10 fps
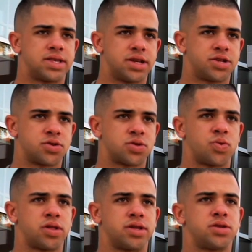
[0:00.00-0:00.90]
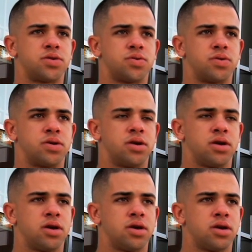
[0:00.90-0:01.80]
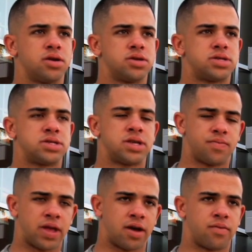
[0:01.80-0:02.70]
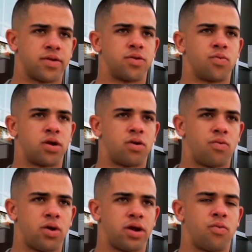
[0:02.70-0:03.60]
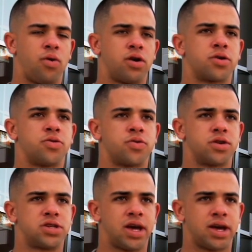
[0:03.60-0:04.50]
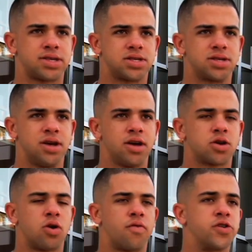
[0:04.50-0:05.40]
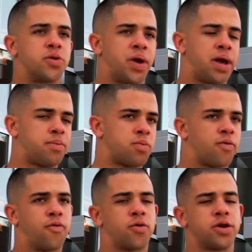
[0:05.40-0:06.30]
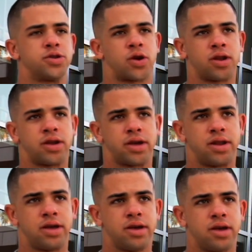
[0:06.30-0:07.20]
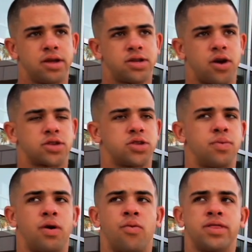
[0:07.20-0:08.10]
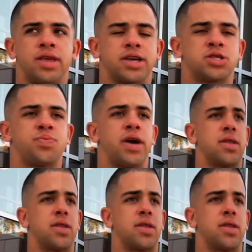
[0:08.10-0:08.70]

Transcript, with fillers: teachers are willing to sit down with you one on one and walk you through your tests, go over your paper before you turn it in, talk to you about what they expect,